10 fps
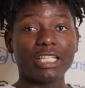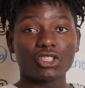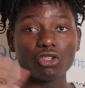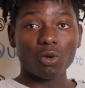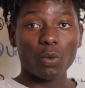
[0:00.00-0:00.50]
the
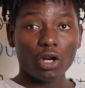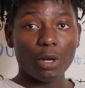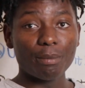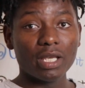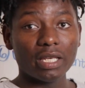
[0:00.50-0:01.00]
story went on
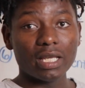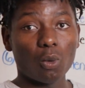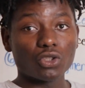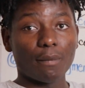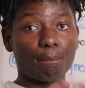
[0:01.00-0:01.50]
the media,
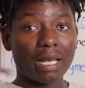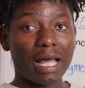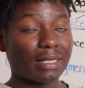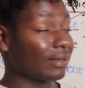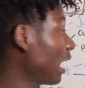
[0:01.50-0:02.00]
was a
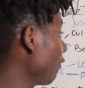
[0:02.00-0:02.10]
blast.